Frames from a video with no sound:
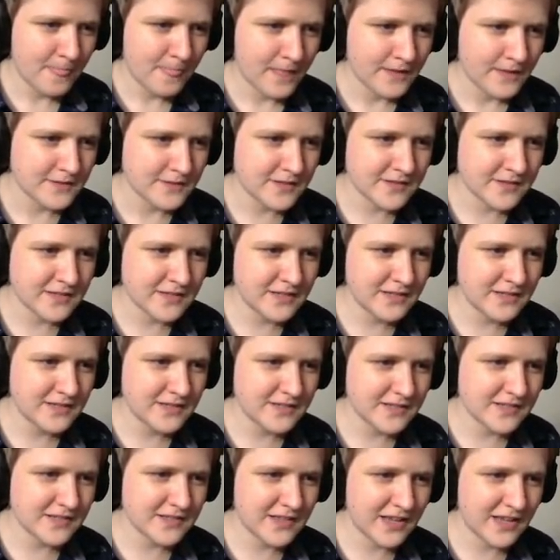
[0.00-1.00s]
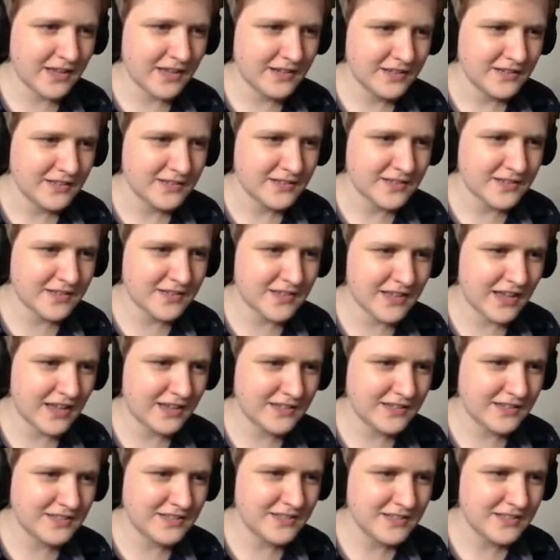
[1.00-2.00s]
Is this it? Is this the end? Is this the
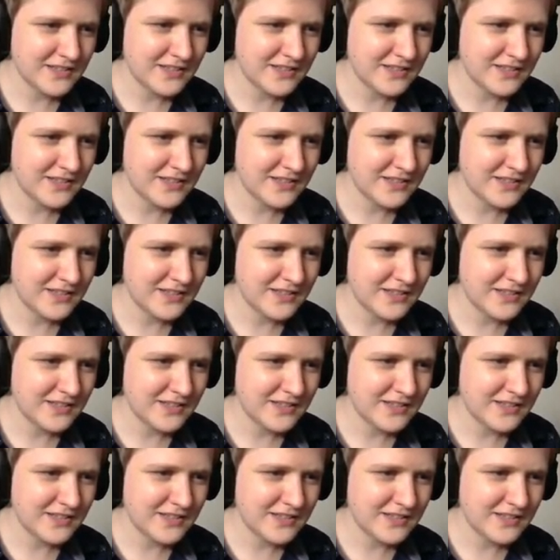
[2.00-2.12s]
end?